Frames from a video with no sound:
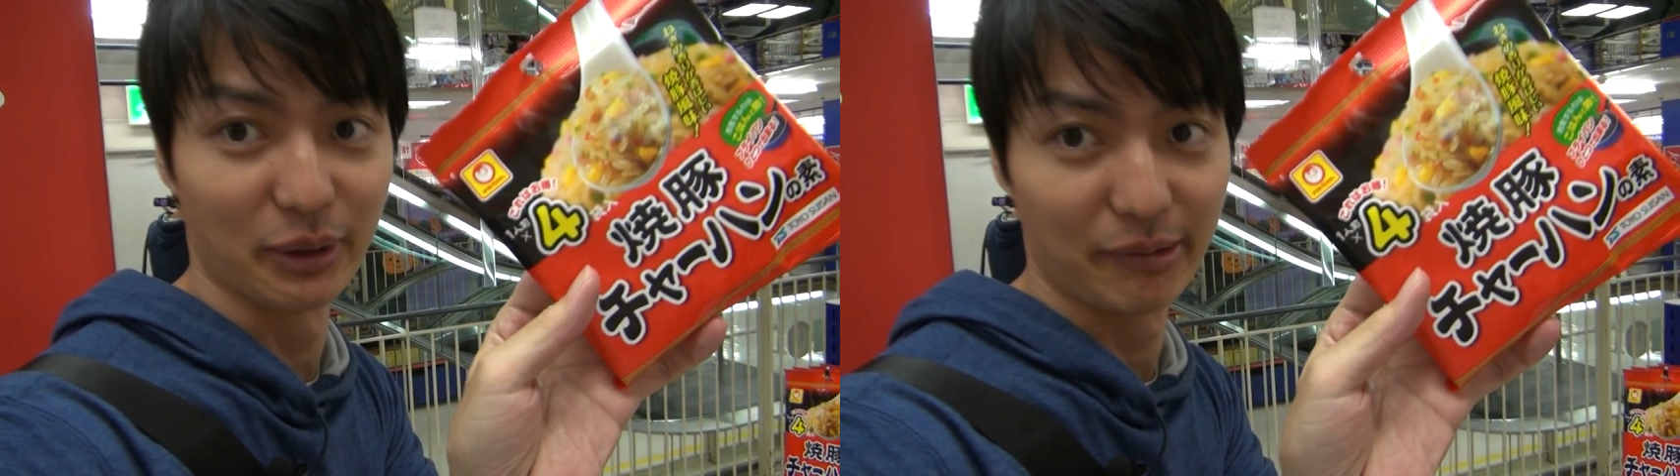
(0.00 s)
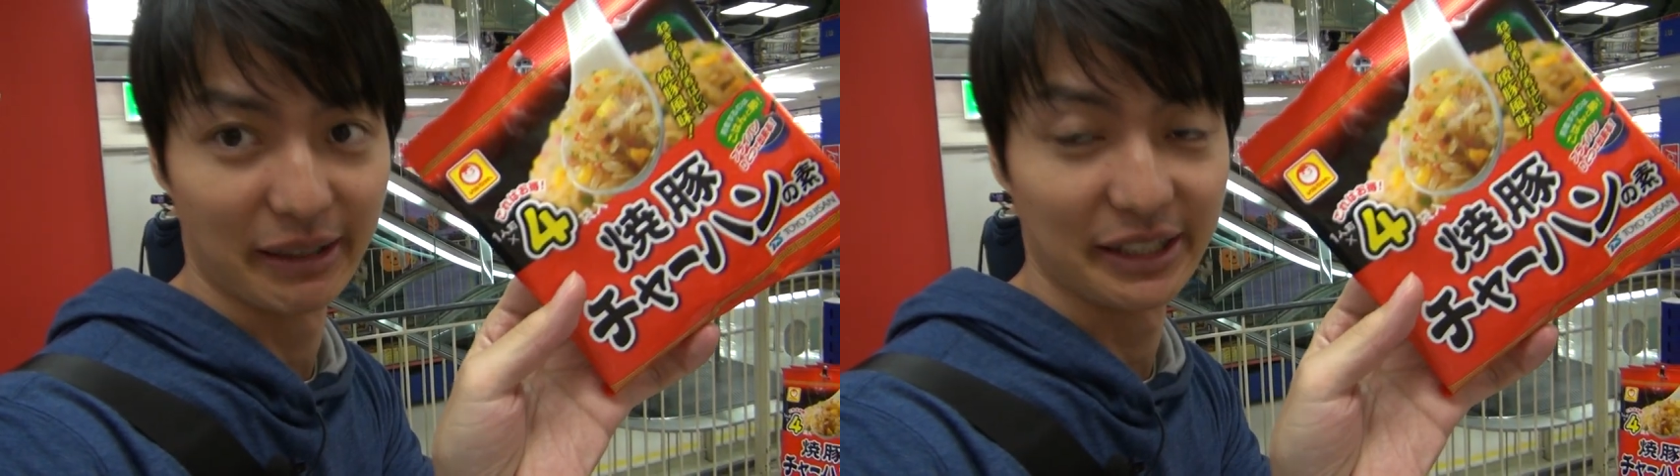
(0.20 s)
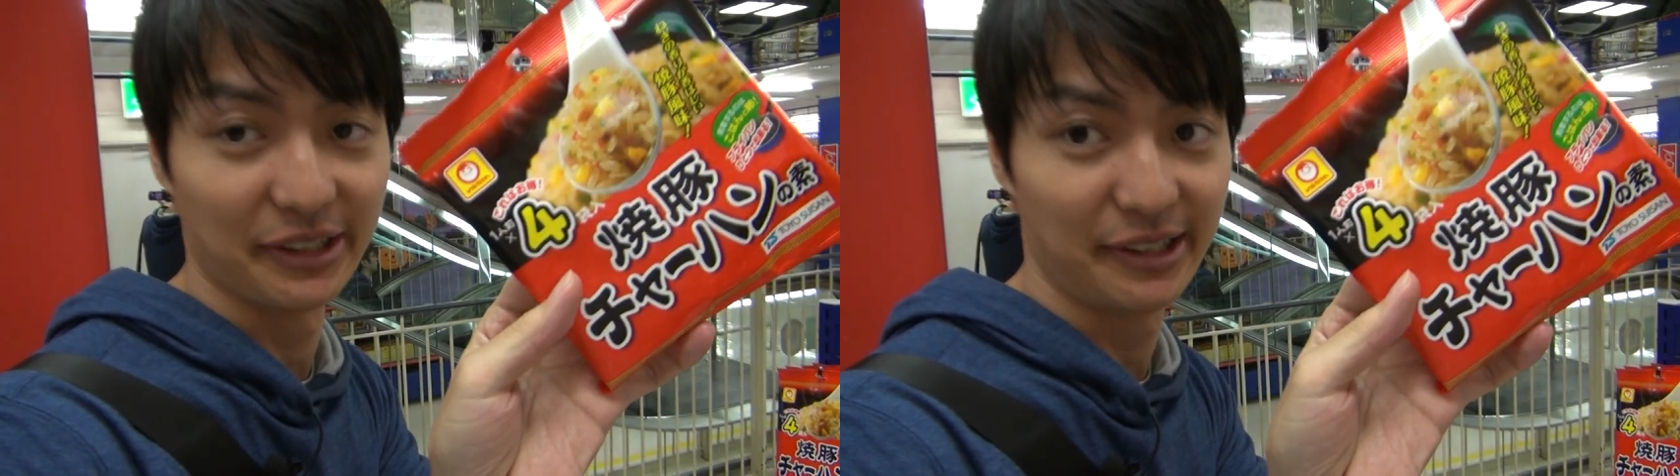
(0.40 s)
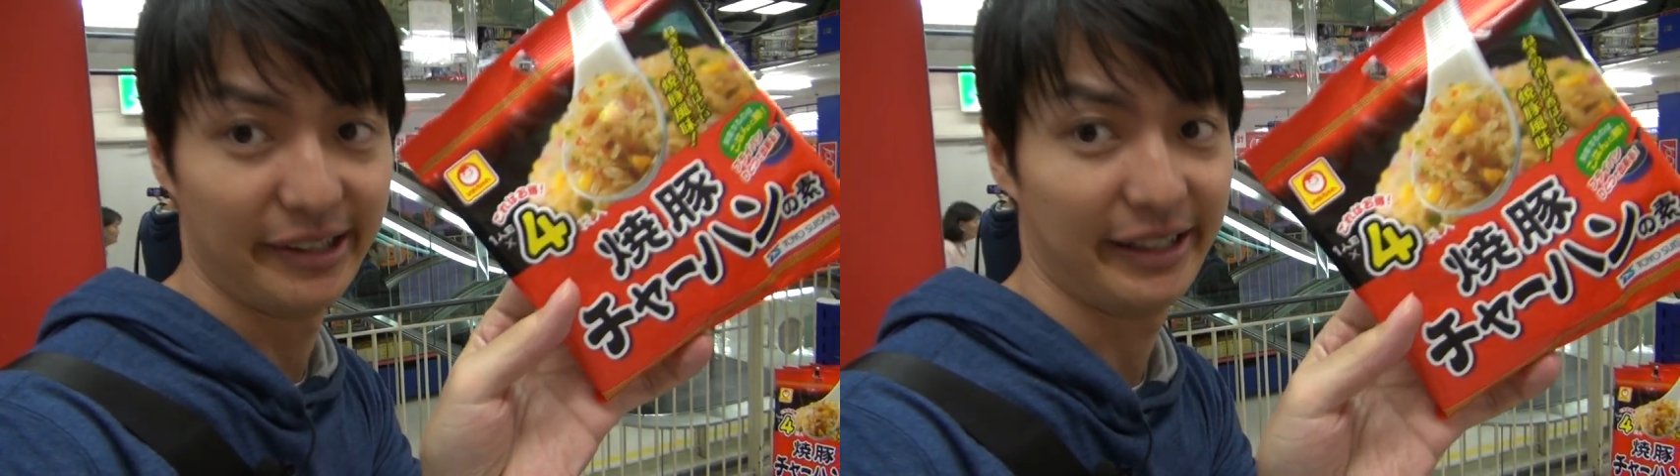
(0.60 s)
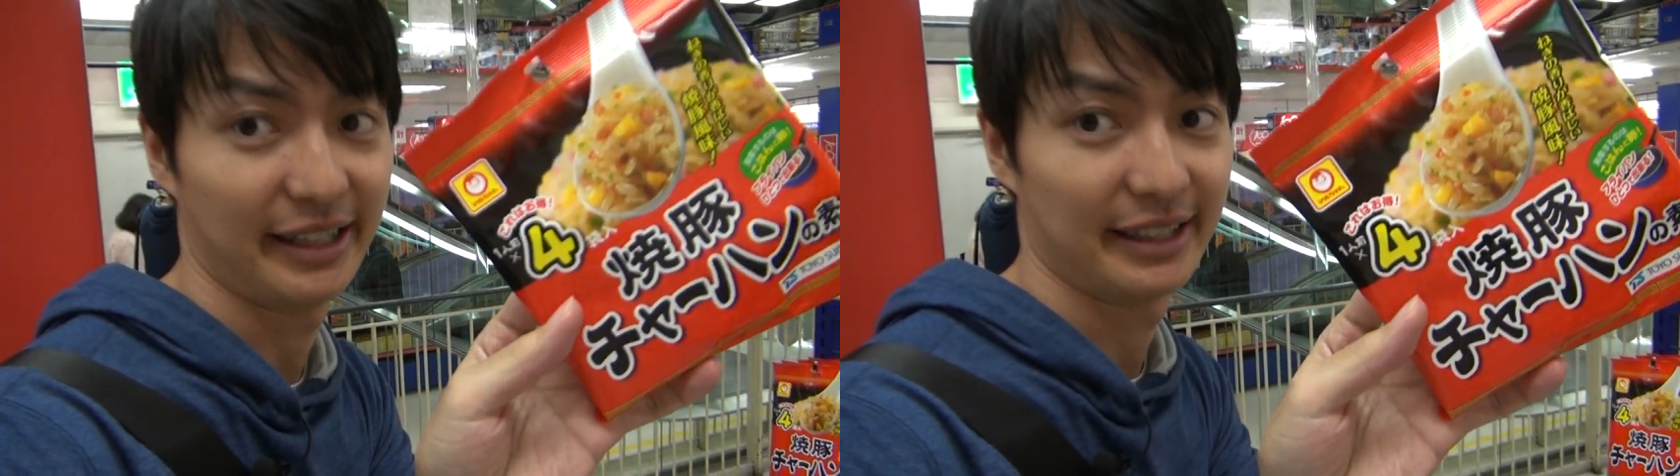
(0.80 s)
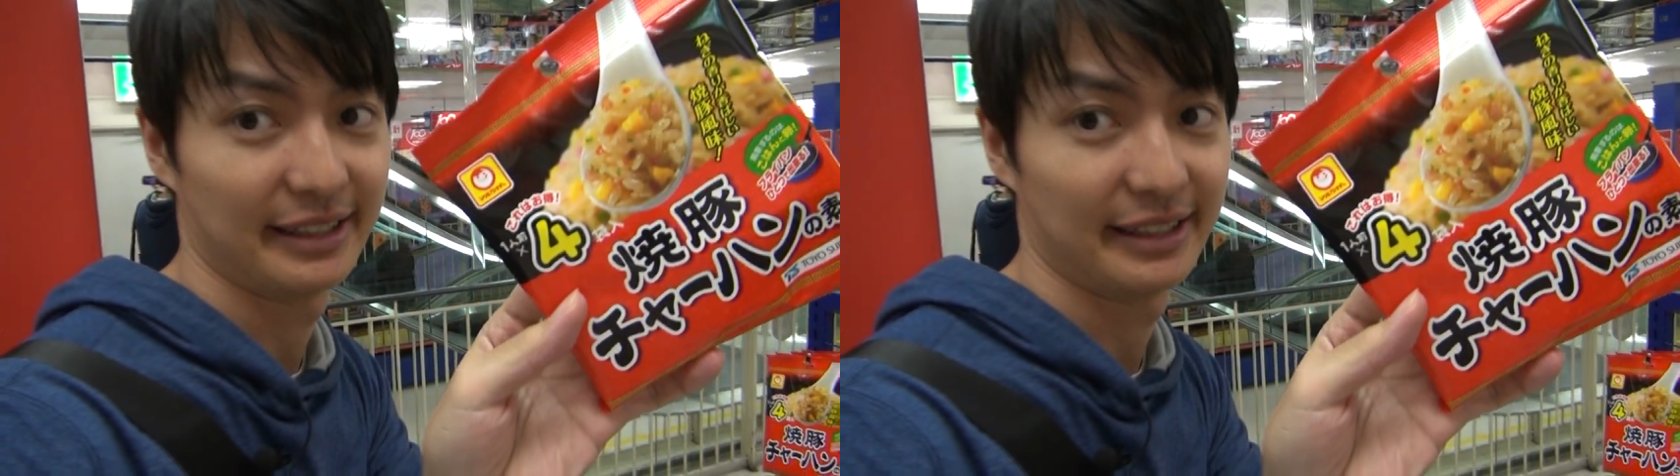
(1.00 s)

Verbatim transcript: one right here.